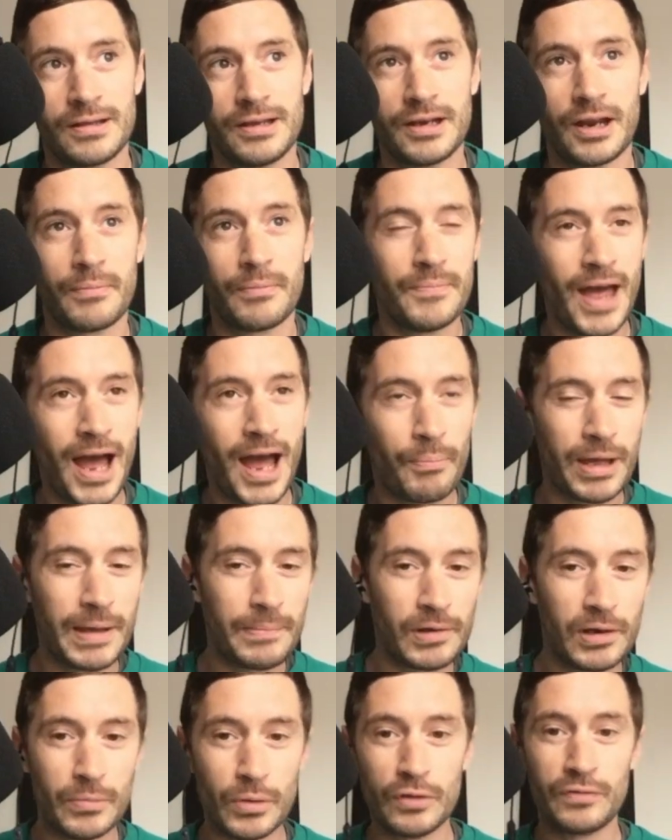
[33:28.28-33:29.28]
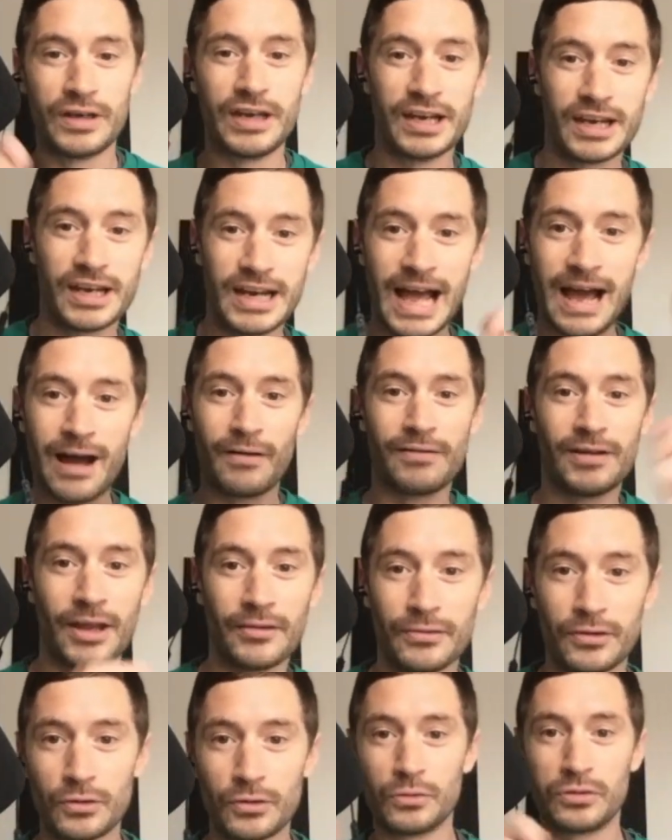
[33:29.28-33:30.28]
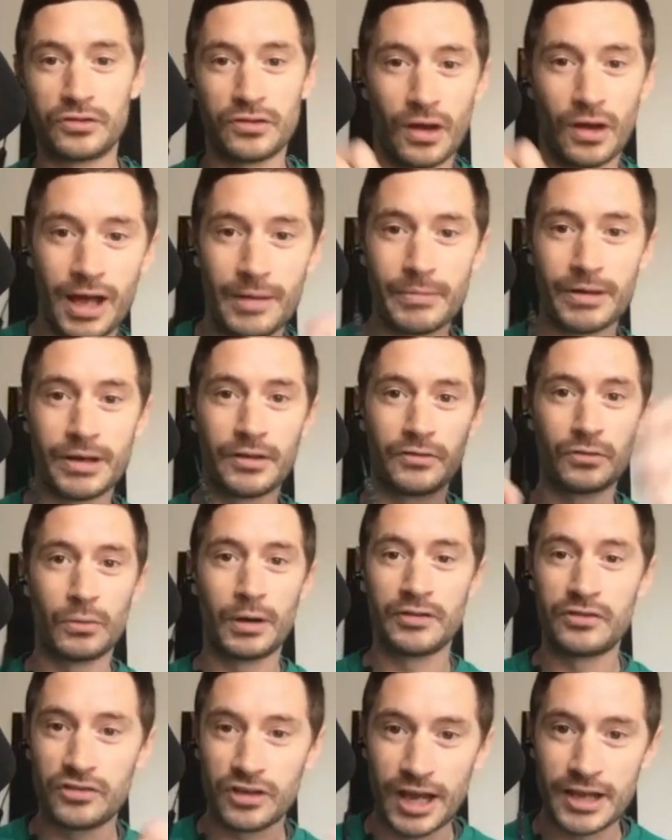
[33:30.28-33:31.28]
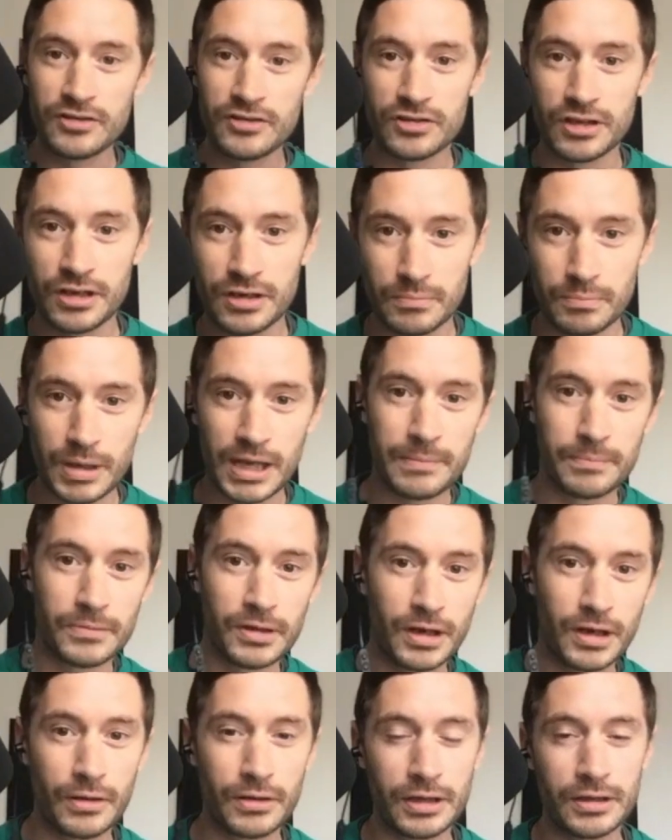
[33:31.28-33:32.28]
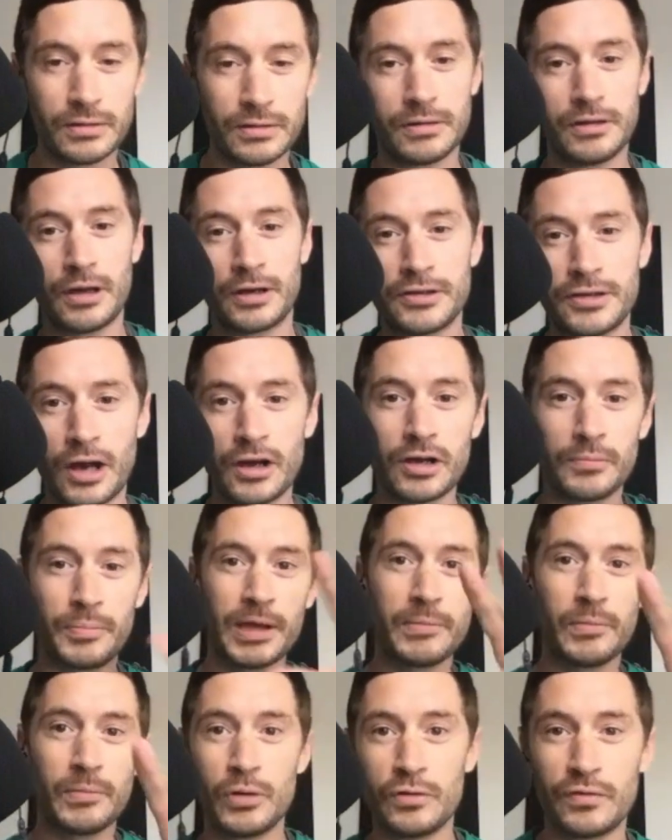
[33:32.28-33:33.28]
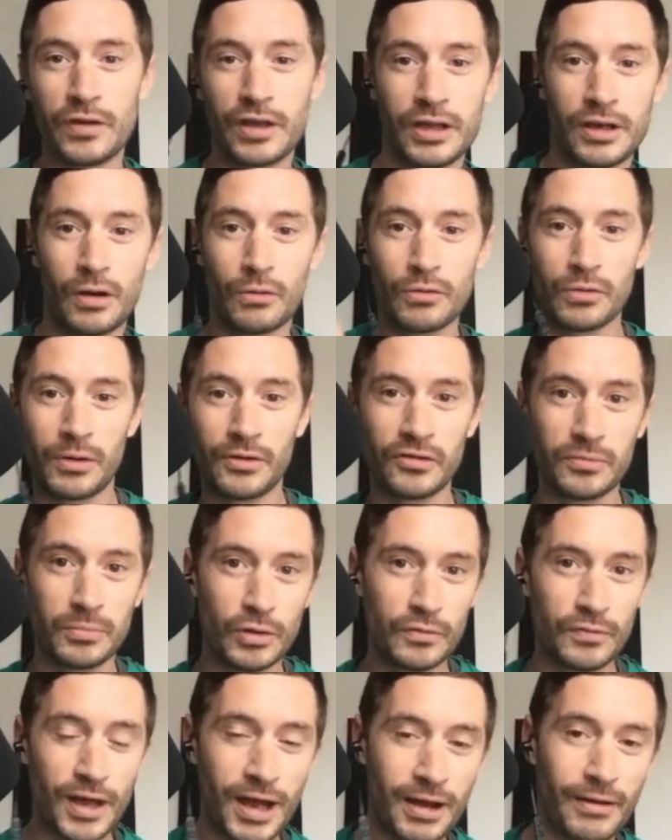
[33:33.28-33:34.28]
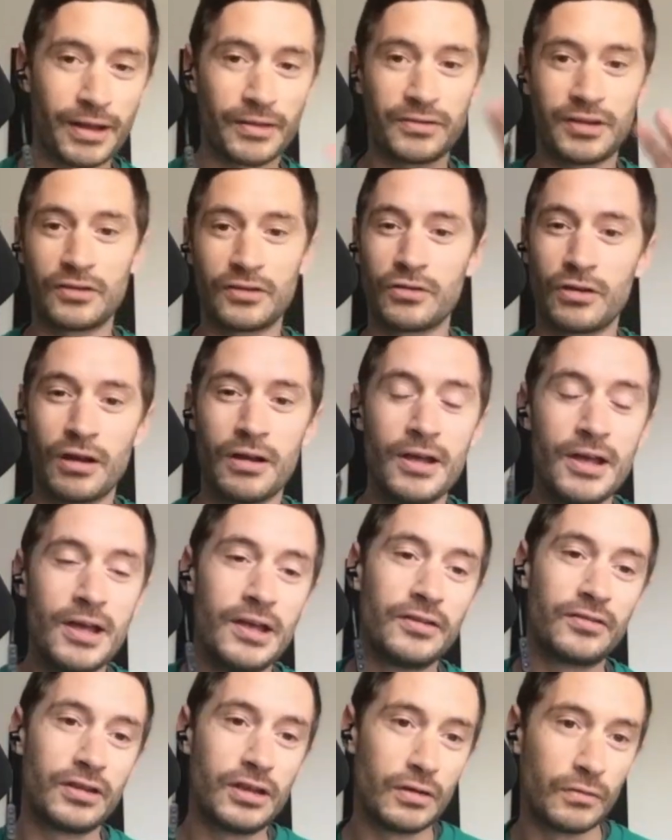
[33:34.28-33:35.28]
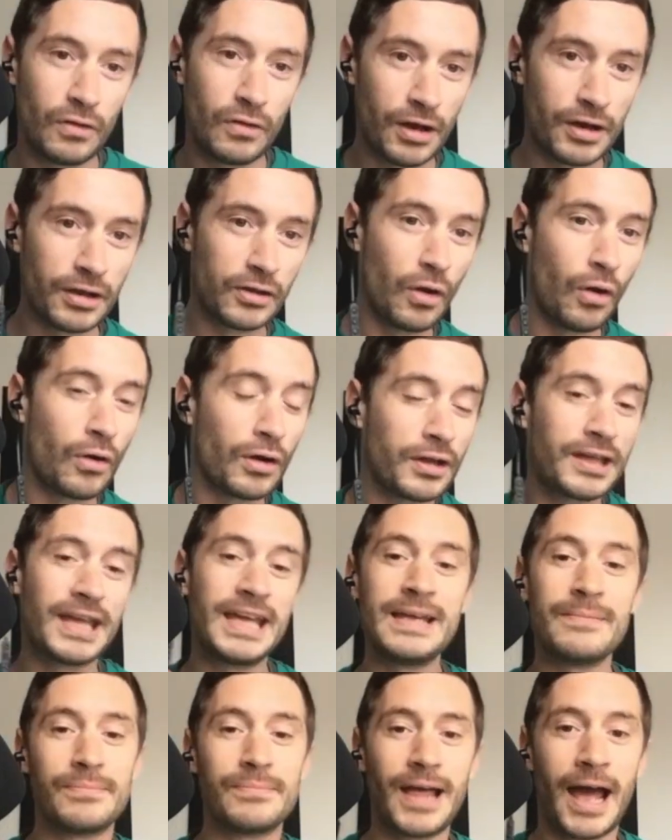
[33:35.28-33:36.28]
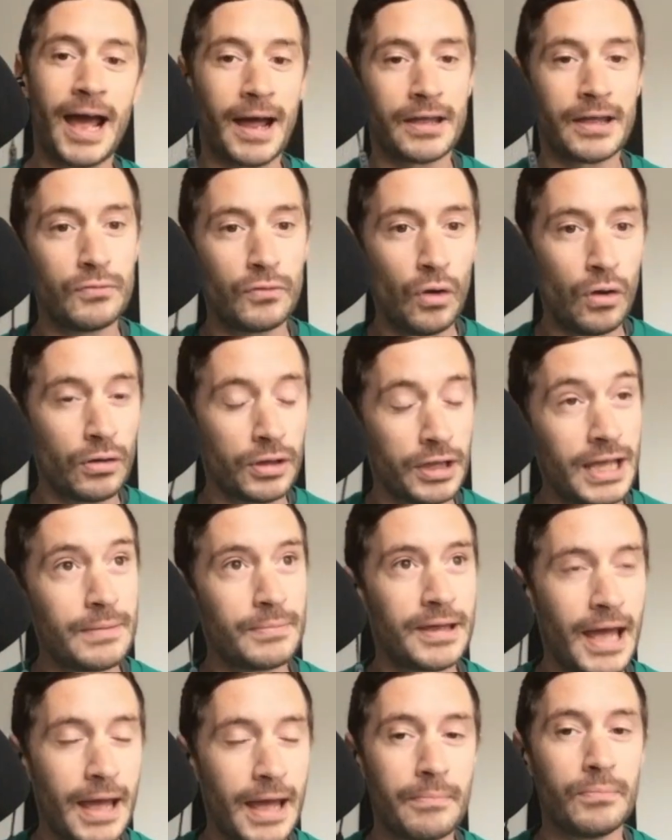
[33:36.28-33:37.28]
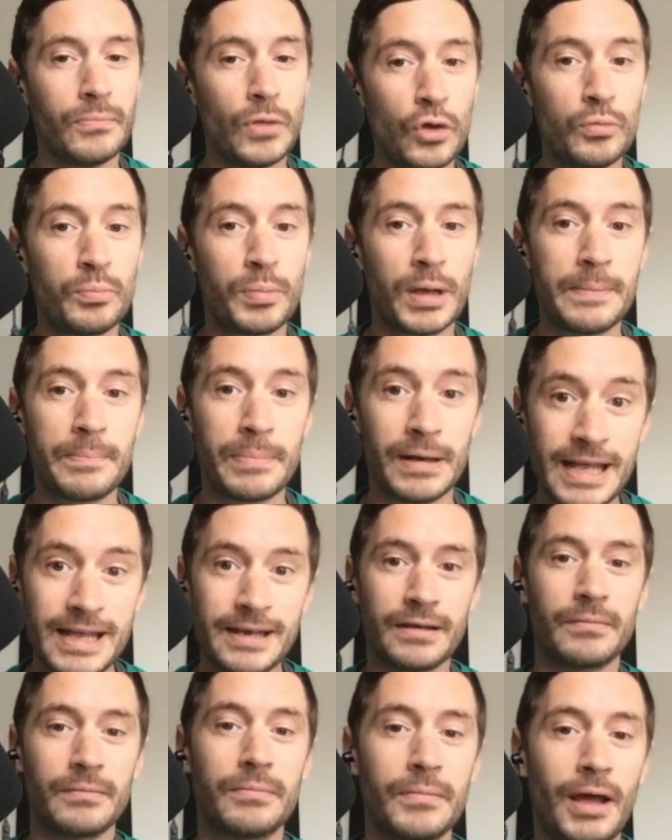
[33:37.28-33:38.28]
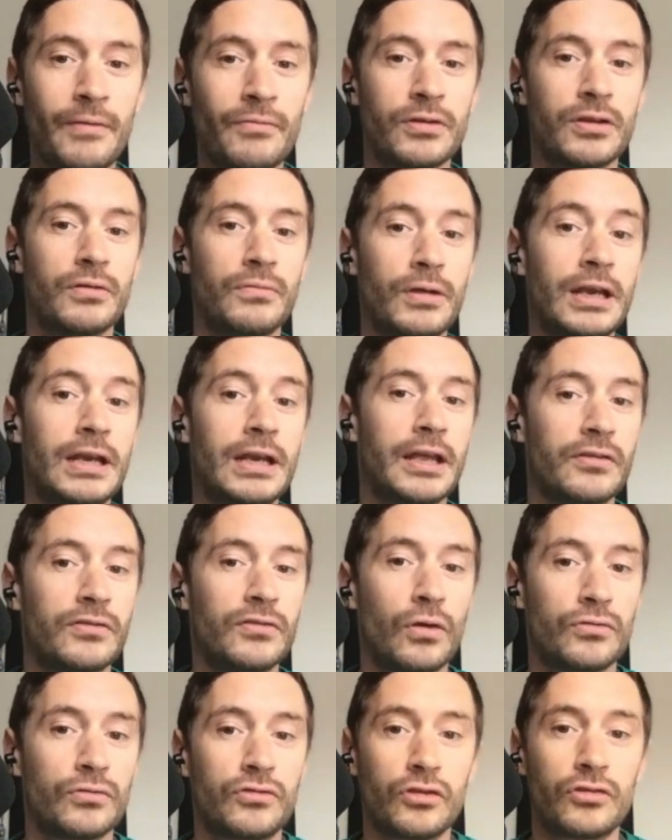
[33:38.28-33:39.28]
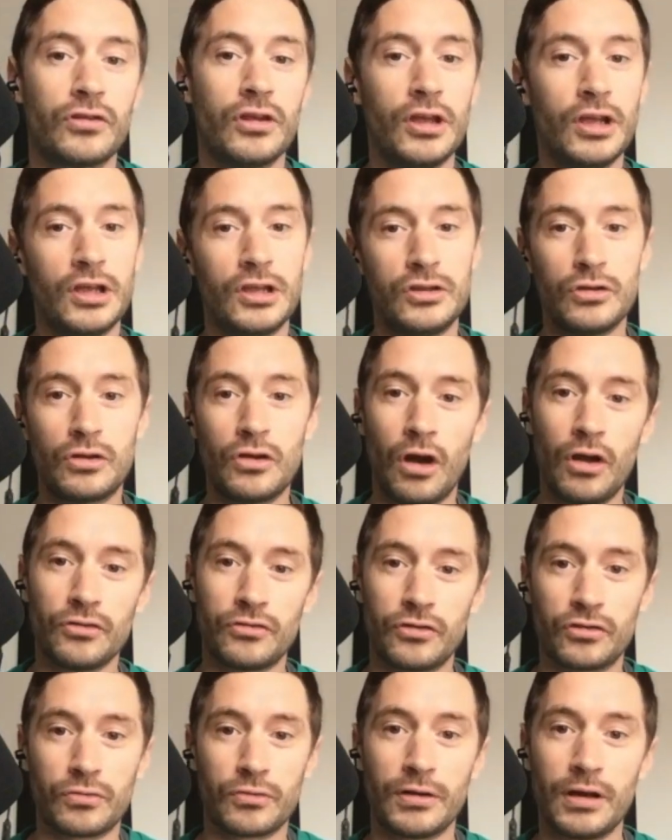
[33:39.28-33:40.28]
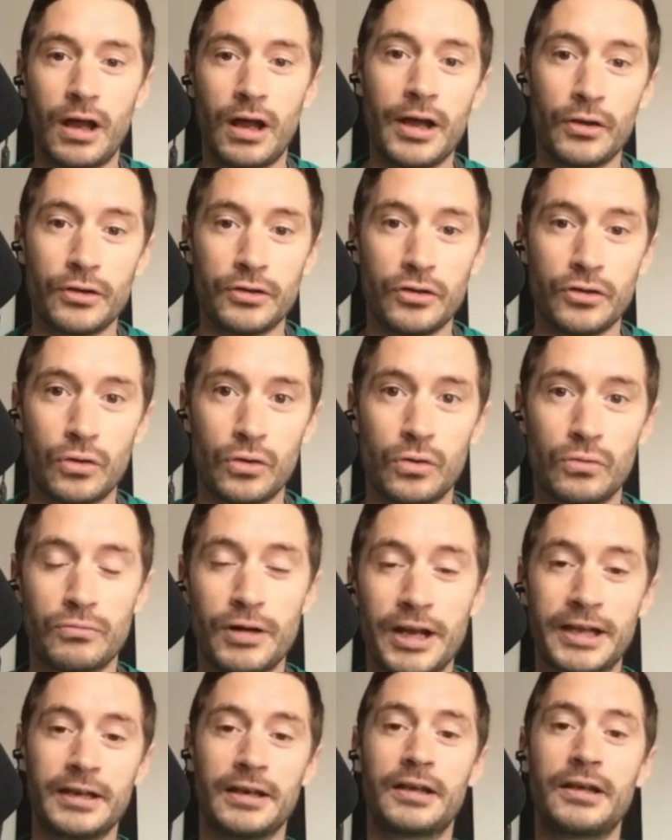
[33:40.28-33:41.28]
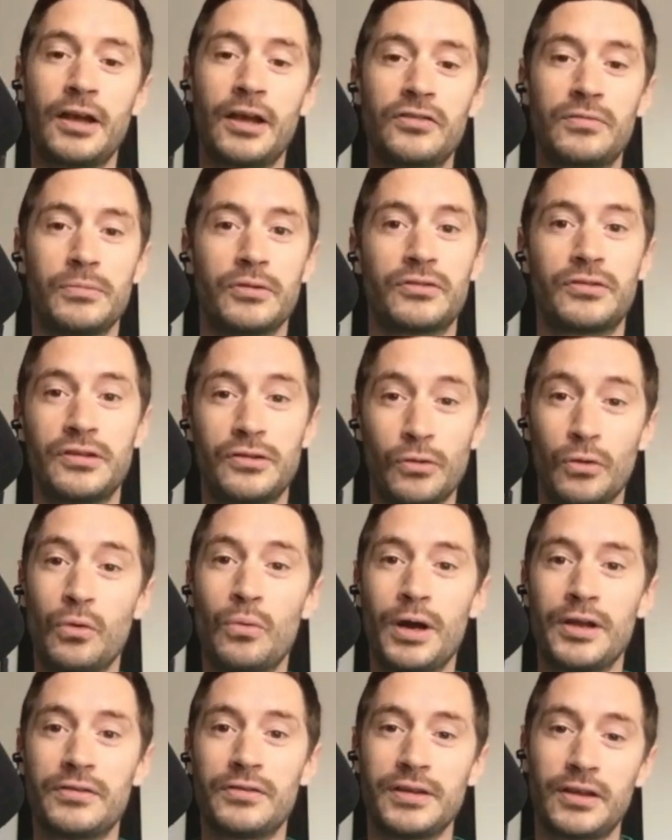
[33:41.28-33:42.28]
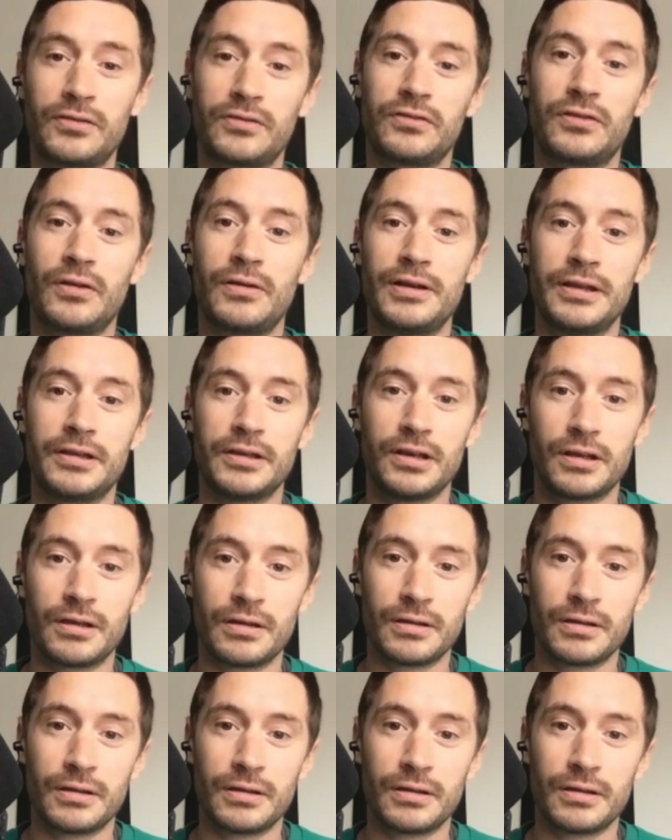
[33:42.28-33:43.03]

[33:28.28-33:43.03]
Now people are moving in and out of London all the time, and it's always changing, and people, younger people move in, older ones move out, etc. So you've kind of got to keep that. You've got to keep getting new people in, haven't you? Really, not just, you can't just rely on your regular customers, because they're not always necessarily going